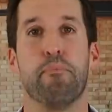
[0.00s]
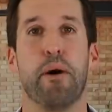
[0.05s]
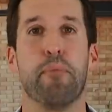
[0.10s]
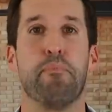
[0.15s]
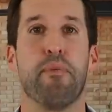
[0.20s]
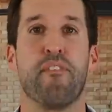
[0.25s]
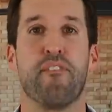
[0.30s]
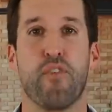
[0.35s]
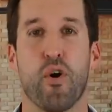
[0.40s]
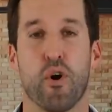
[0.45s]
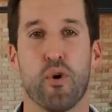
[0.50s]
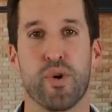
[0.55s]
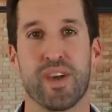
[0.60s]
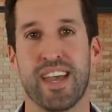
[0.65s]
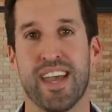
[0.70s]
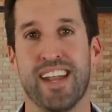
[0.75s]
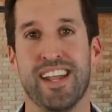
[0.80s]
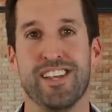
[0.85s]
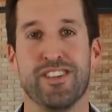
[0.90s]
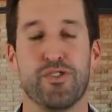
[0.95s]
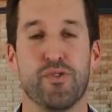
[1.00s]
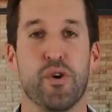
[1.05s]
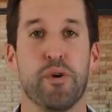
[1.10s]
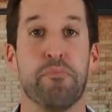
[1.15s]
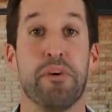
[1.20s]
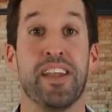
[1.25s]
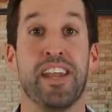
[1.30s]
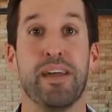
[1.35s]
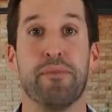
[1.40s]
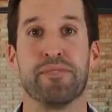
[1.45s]
But before we get into it,
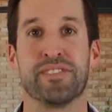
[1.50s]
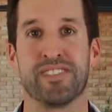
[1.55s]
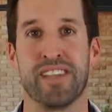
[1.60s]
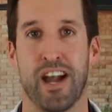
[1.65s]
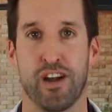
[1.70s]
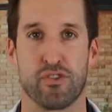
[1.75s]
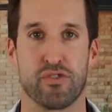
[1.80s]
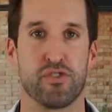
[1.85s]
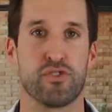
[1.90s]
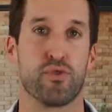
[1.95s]
my name is Dr.